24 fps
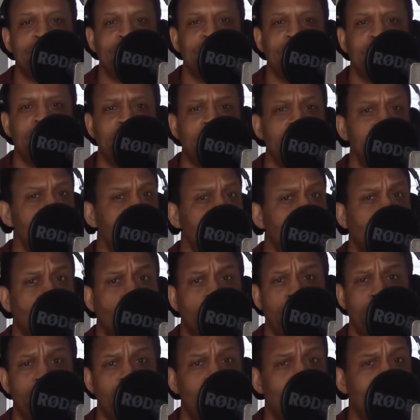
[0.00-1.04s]
They support you
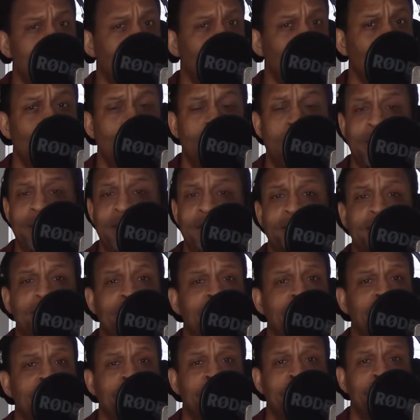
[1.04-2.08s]
no matter what.
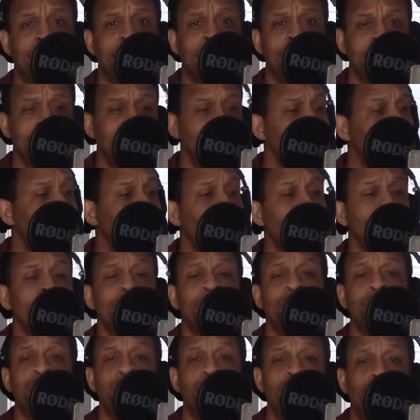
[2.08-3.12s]
Even when you
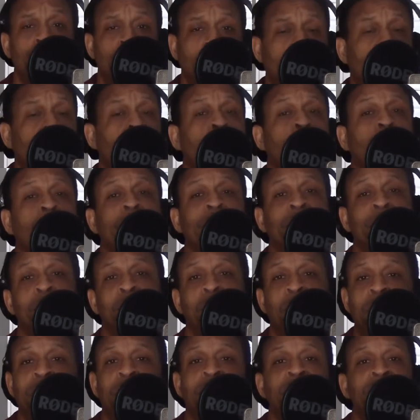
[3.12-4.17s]
do wrong, your
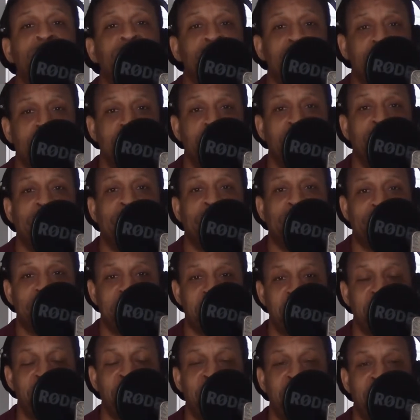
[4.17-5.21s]
mother's still there.
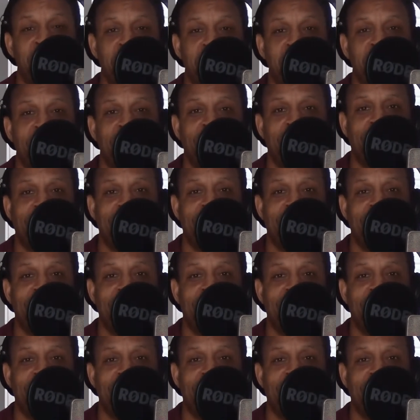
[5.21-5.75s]
Yeah.